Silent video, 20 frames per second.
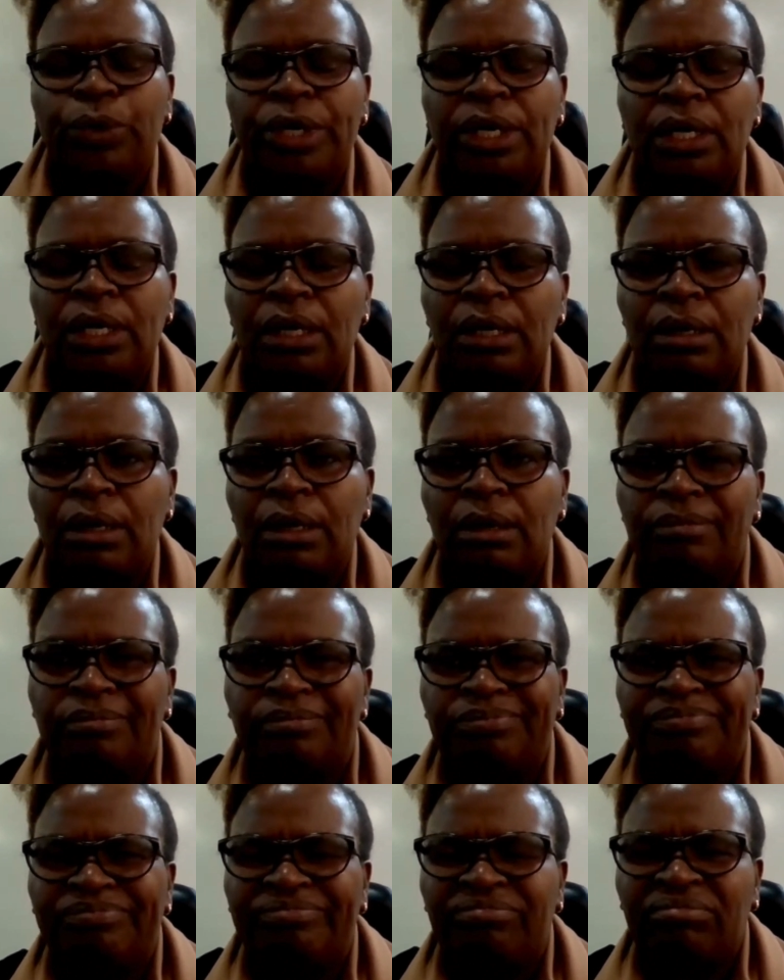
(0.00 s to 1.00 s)
we
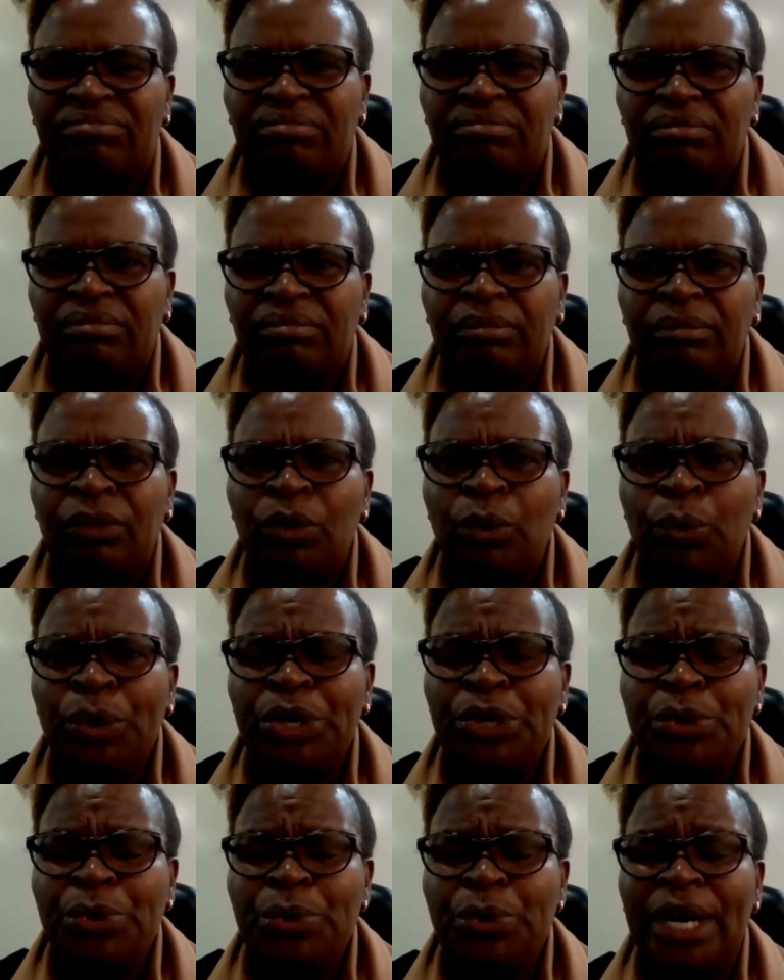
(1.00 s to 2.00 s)

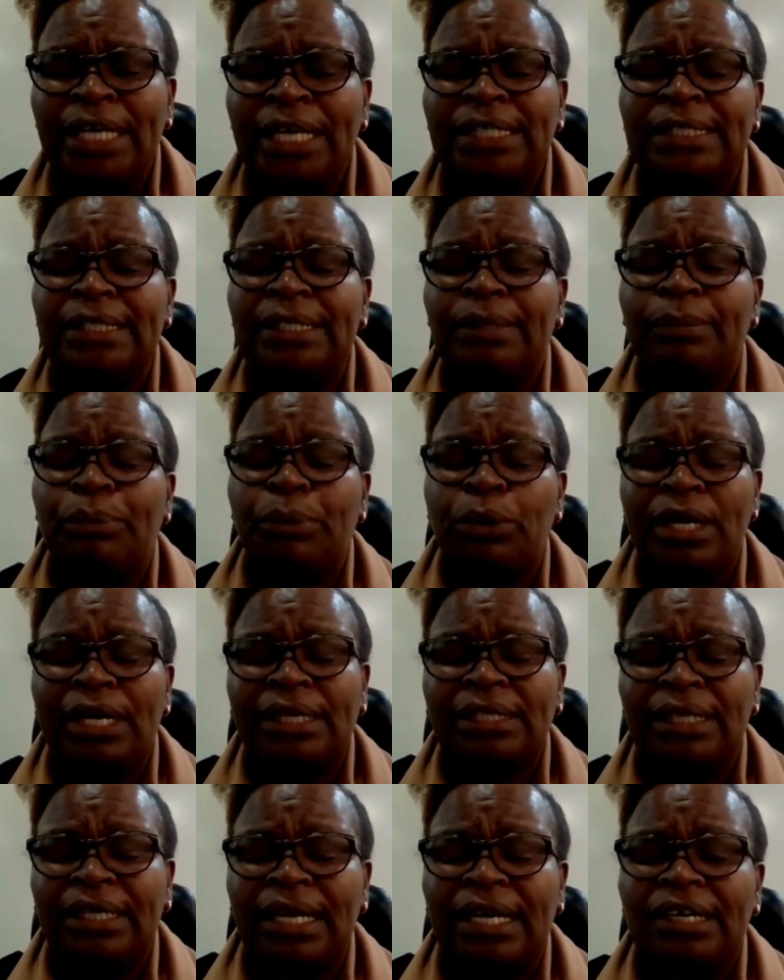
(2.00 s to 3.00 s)
when you look at the
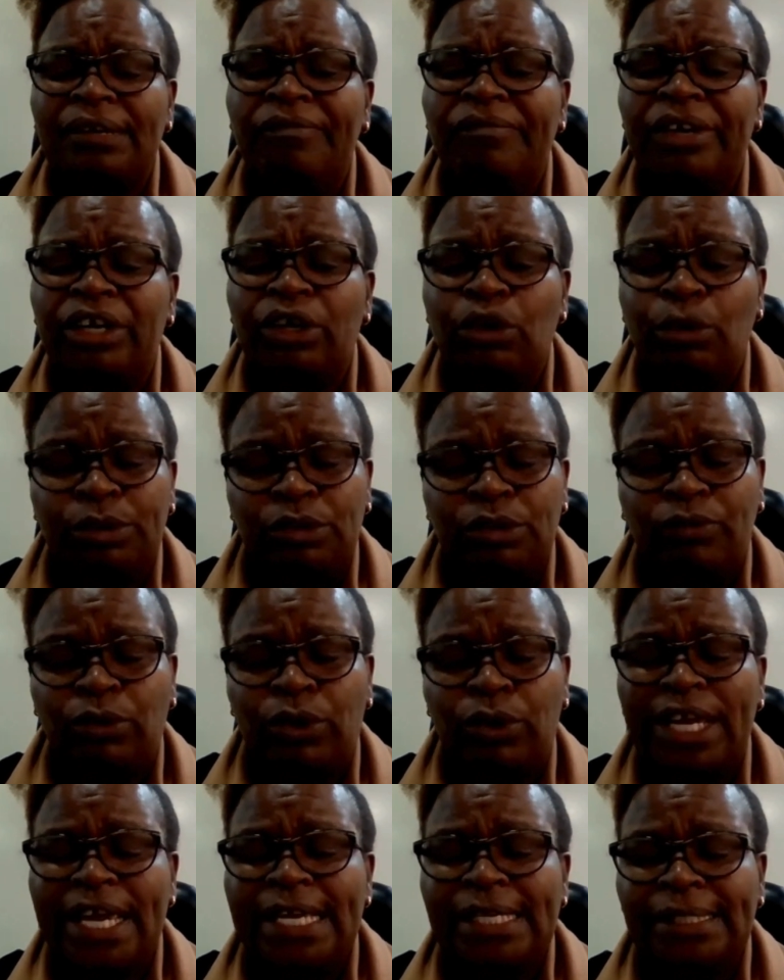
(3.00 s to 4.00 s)
products that are developed
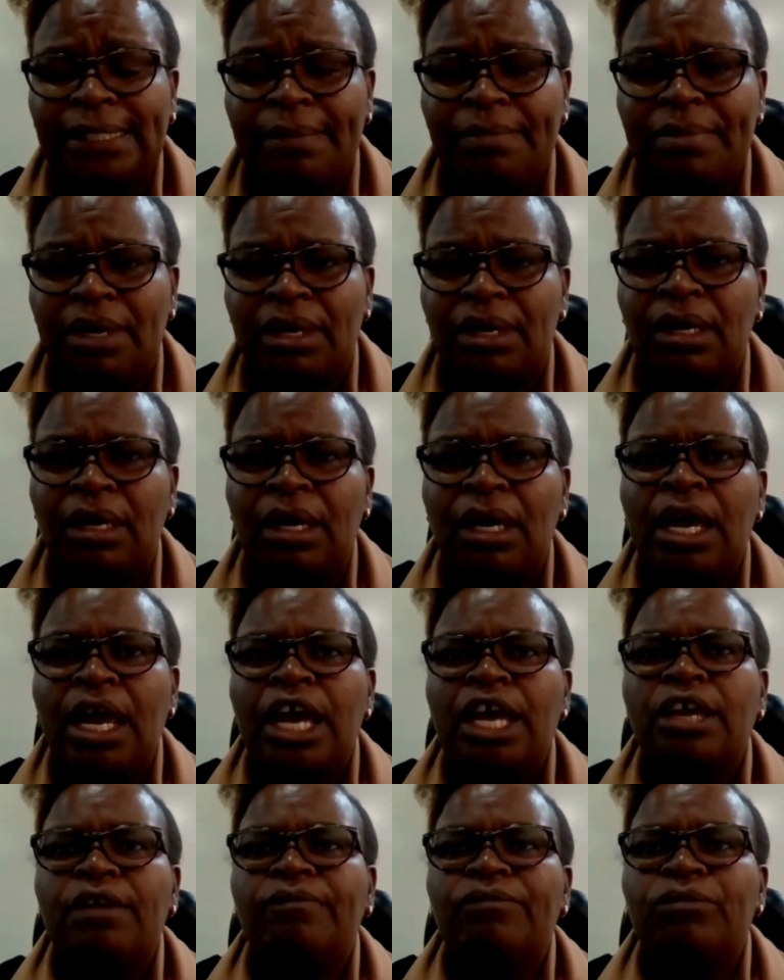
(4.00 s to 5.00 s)
for SME,
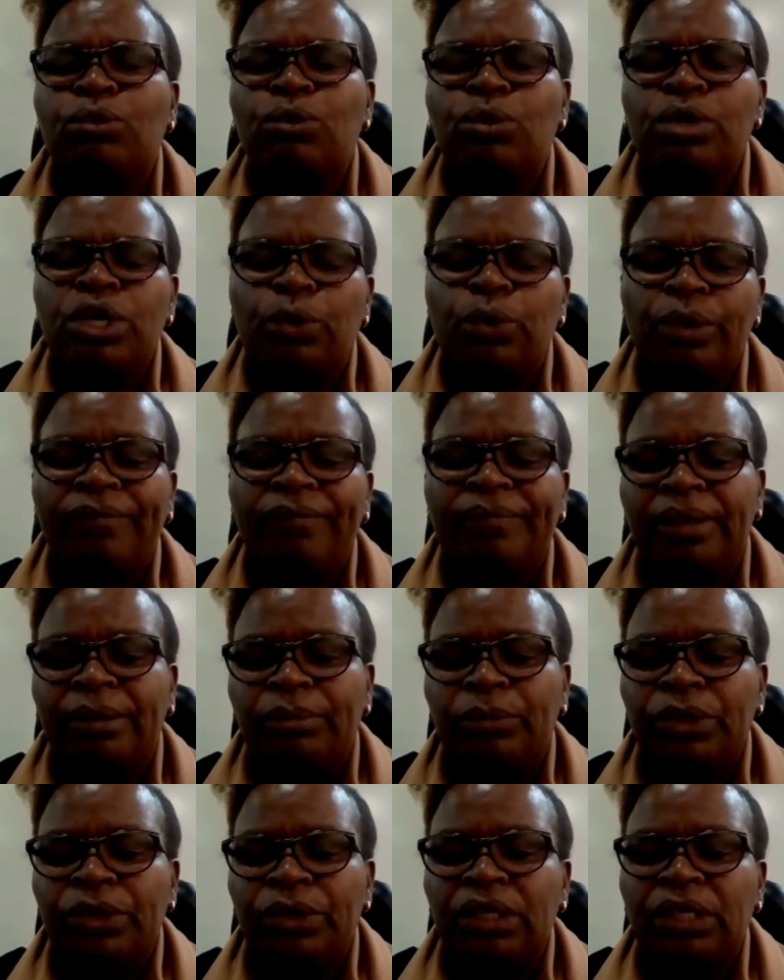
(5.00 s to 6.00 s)
if you equip
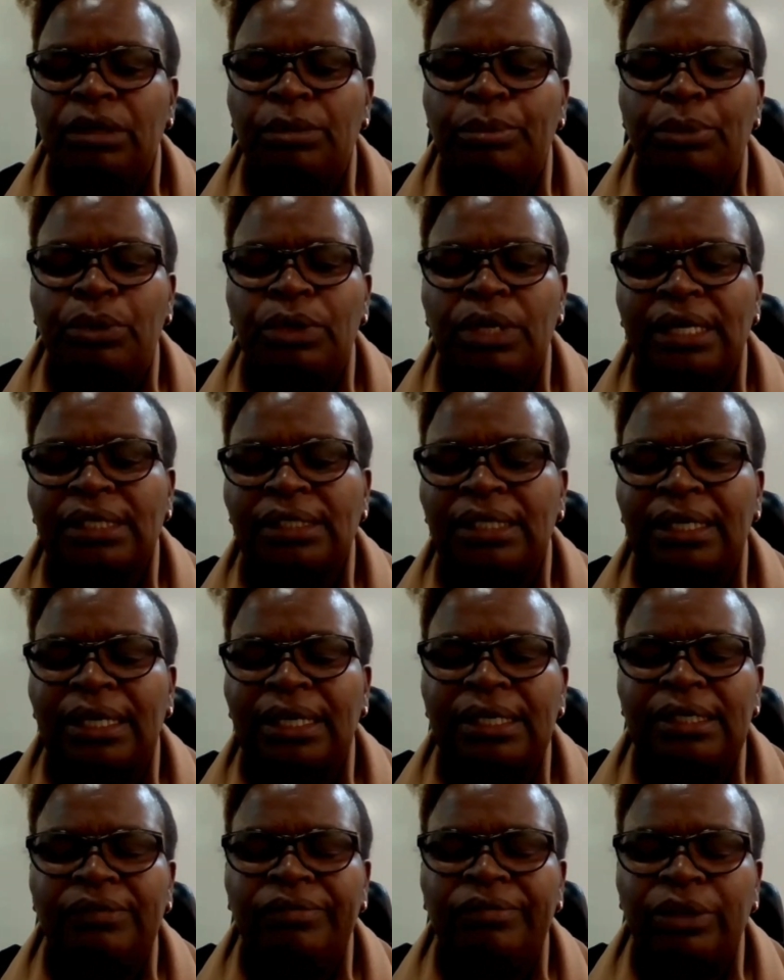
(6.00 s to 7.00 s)
them with the products that
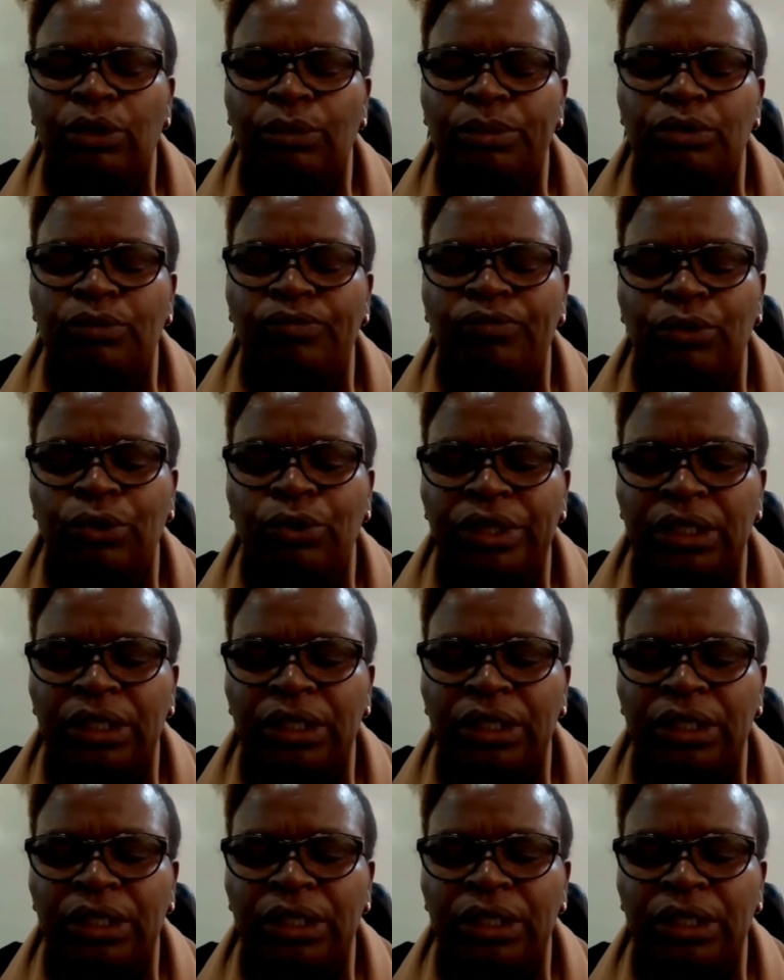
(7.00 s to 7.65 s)
are developed for